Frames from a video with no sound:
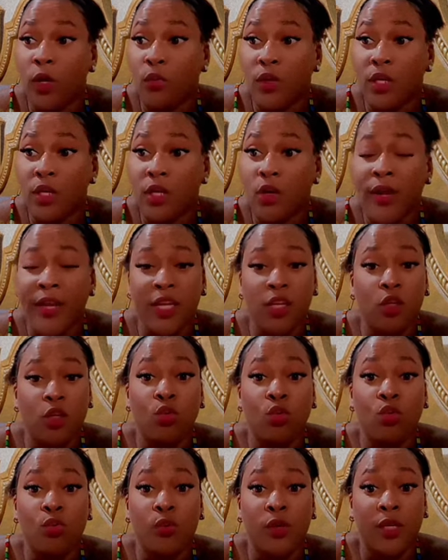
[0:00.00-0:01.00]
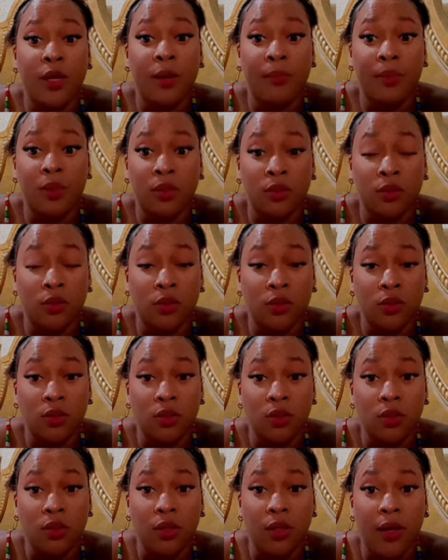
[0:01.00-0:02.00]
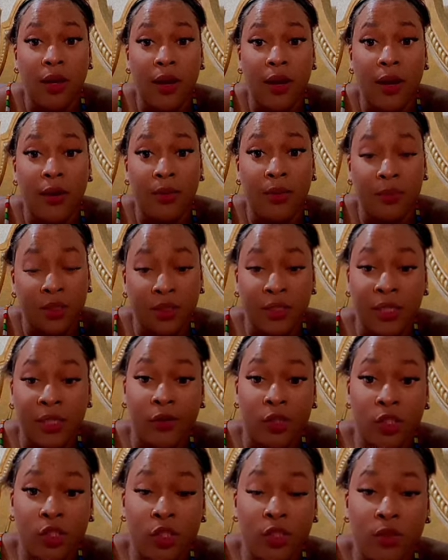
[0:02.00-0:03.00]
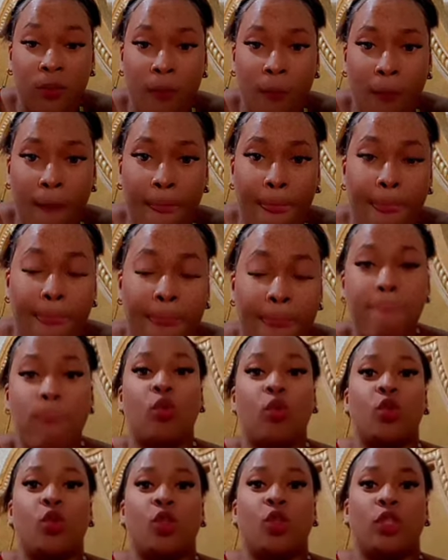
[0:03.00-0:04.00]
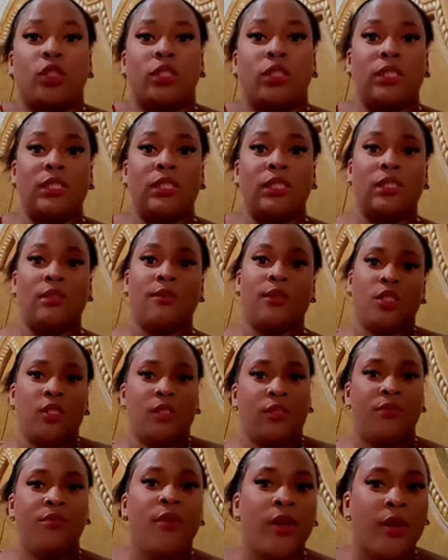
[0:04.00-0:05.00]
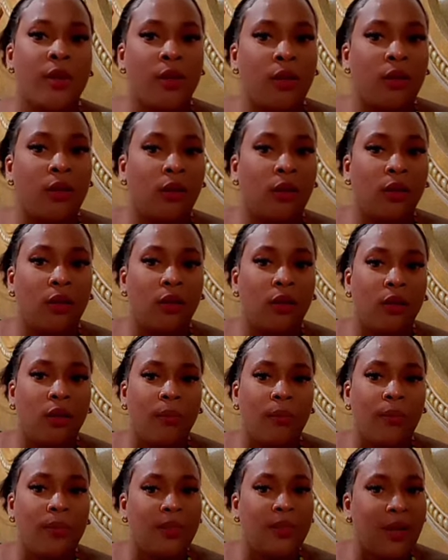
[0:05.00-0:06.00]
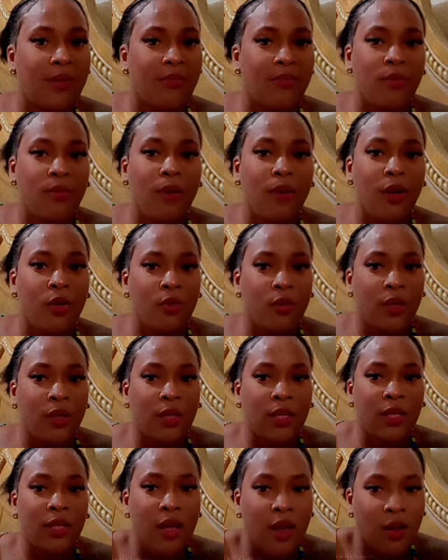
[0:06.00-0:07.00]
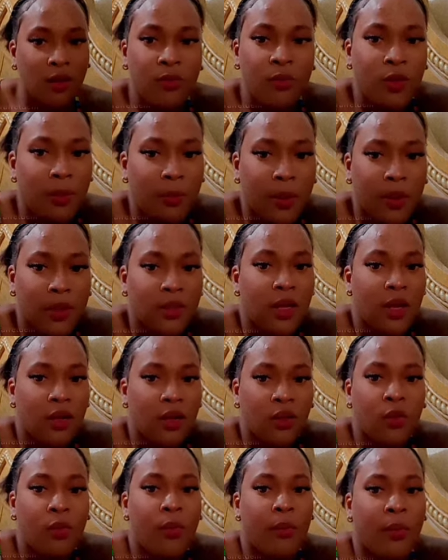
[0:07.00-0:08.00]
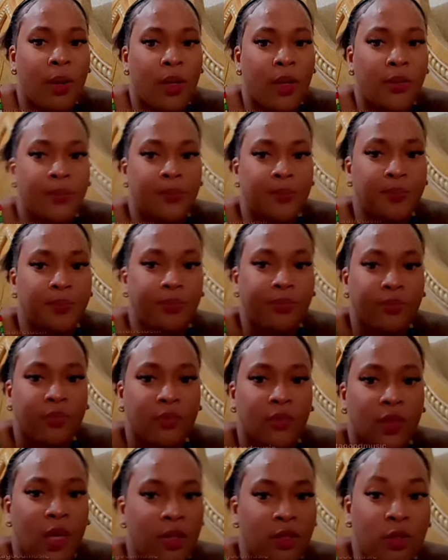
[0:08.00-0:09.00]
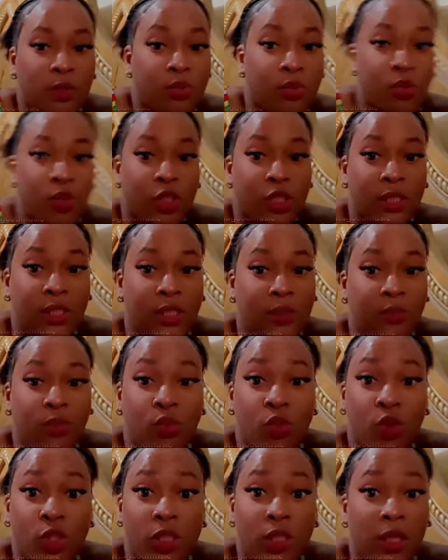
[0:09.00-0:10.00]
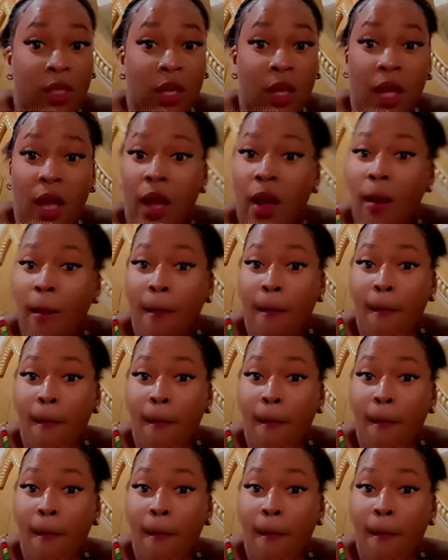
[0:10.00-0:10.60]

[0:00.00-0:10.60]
One week going into 2 weeks, I'm at a miscarriage. Poochie text me, she's a friend. I'm starting to feel bad now. Like, talk to me, no man, talk to me, man. I saw Poochie stay, Poochie.